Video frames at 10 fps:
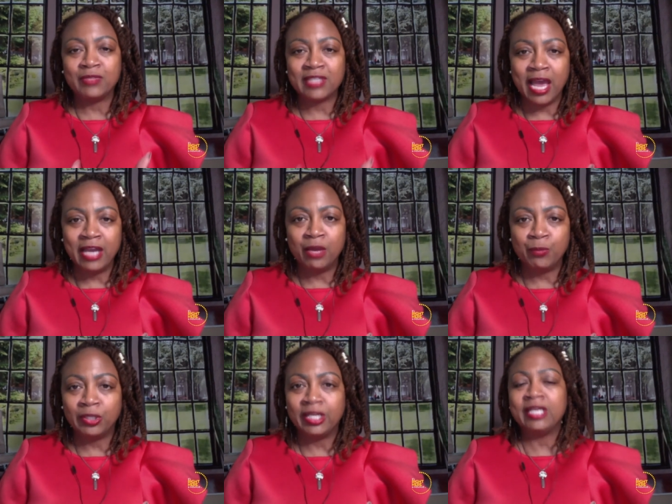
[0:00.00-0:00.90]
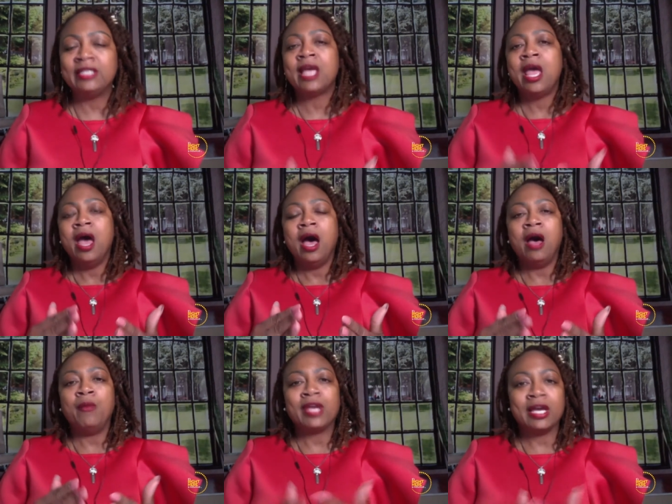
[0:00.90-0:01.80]
Sign up, please,
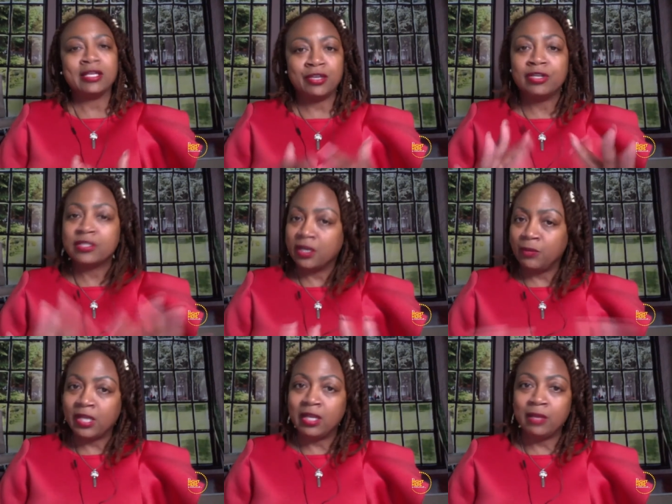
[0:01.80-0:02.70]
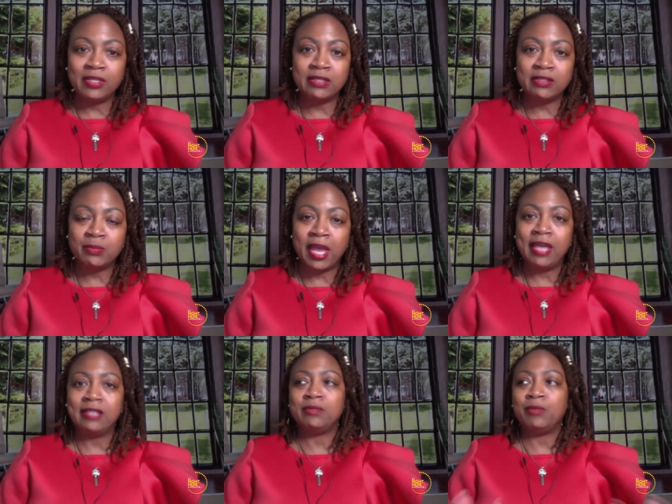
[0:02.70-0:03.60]
because there is going to be limited
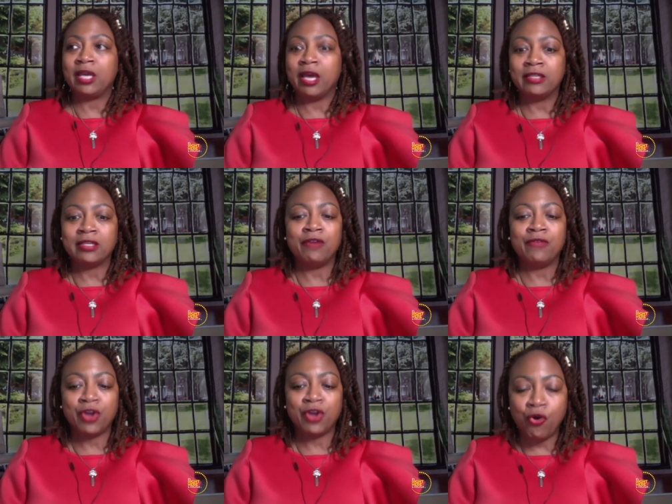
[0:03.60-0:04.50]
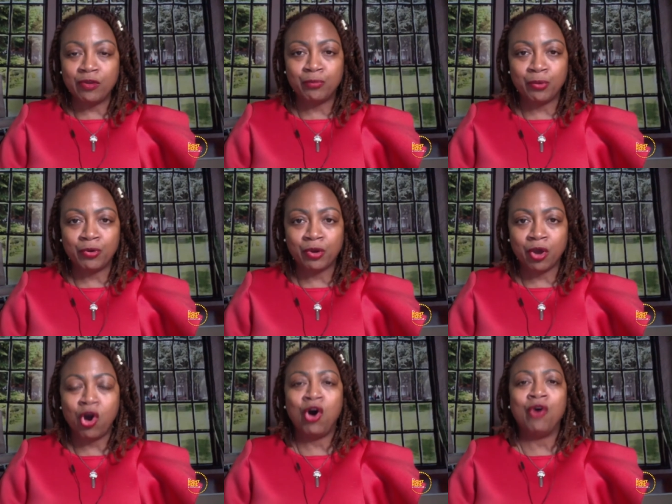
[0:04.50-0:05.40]
space because of the COVID
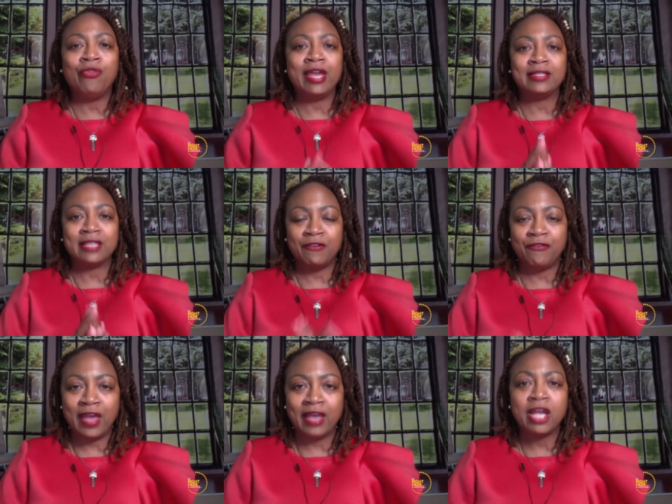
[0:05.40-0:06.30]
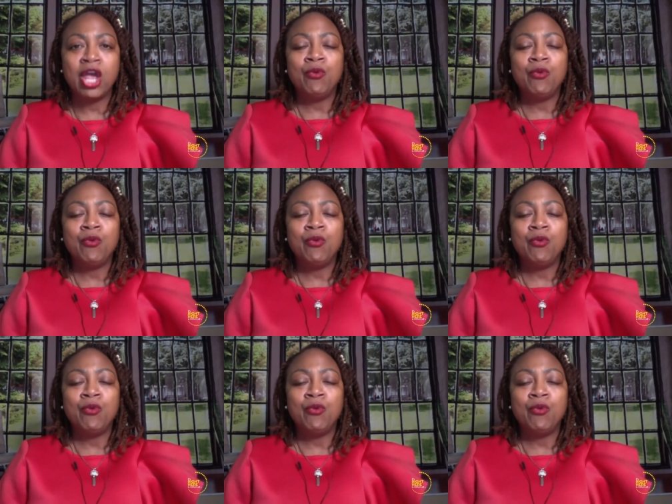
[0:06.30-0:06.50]
protocol that is in effect.